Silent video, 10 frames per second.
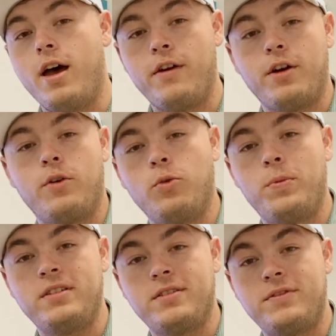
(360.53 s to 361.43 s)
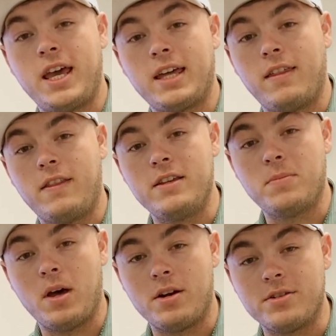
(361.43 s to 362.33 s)
other cool piece of tech that these
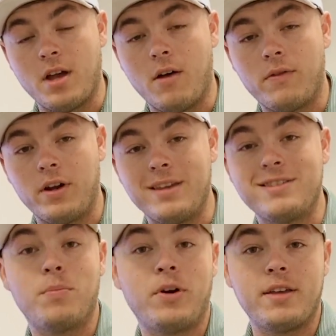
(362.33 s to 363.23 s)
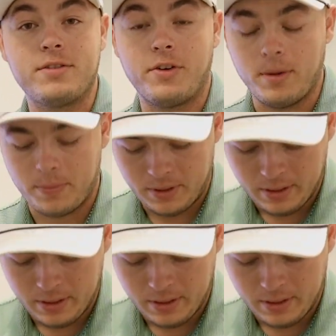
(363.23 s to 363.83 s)
putters offer is the press grip.